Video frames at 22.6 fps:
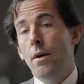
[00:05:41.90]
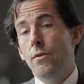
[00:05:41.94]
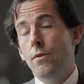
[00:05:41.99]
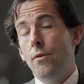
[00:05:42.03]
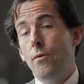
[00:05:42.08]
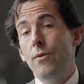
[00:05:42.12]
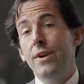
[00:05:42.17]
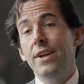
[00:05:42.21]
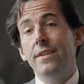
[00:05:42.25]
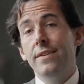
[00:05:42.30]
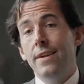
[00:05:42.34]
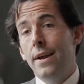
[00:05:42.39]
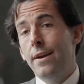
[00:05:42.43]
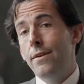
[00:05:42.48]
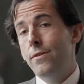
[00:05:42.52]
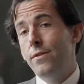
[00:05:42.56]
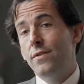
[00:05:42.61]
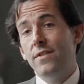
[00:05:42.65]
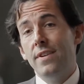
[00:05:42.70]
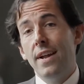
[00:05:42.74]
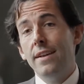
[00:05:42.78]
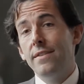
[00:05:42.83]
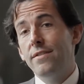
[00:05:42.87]
The retail, the
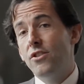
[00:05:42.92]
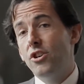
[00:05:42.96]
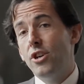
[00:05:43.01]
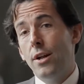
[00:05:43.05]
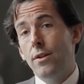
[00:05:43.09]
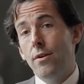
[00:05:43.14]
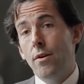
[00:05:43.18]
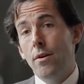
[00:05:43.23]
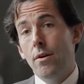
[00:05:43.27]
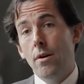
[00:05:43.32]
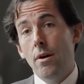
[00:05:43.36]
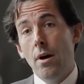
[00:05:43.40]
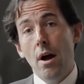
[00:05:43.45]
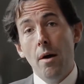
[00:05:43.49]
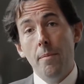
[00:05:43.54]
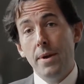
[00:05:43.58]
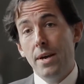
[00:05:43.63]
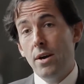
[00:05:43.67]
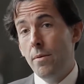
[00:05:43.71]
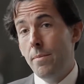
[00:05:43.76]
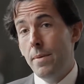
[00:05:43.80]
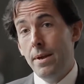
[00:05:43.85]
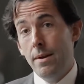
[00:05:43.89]
sales channel are
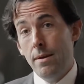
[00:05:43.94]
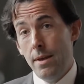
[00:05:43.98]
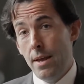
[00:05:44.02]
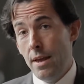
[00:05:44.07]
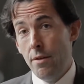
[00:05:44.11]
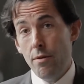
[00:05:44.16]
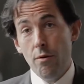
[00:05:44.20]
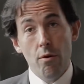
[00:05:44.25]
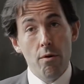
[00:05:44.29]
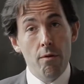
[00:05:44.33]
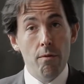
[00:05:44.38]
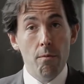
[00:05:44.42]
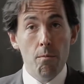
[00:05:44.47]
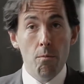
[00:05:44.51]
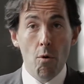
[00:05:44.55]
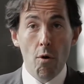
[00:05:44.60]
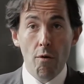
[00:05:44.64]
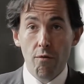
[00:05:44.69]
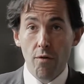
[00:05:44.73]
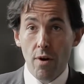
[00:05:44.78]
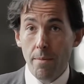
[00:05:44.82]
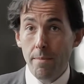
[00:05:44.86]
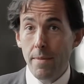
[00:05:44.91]
becoming either
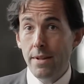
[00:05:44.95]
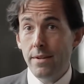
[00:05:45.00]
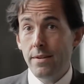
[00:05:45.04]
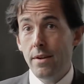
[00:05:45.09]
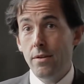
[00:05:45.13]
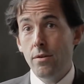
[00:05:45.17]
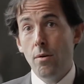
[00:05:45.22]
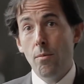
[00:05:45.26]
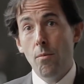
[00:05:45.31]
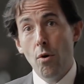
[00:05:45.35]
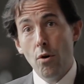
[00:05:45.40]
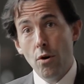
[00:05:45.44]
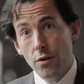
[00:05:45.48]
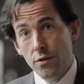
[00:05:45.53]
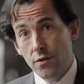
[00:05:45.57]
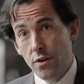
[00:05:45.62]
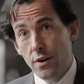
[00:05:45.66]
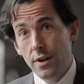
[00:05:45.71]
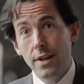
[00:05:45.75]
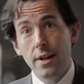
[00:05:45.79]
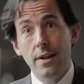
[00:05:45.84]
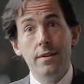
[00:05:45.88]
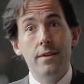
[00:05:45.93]
more fragmented or more
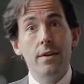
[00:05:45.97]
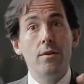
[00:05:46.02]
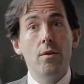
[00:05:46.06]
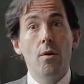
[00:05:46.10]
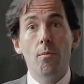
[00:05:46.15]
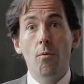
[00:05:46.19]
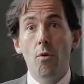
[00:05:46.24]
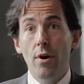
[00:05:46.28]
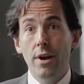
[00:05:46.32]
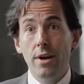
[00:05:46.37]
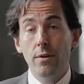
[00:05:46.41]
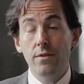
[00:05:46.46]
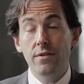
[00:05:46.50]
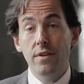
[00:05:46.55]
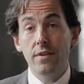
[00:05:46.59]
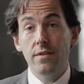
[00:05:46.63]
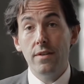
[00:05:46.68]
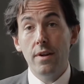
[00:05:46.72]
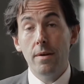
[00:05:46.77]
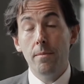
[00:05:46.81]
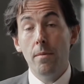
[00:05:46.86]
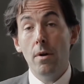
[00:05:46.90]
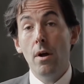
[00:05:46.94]
consolidated or more
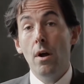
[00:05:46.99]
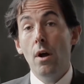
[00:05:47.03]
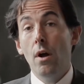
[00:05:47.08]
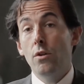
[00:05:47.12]
ecosystem.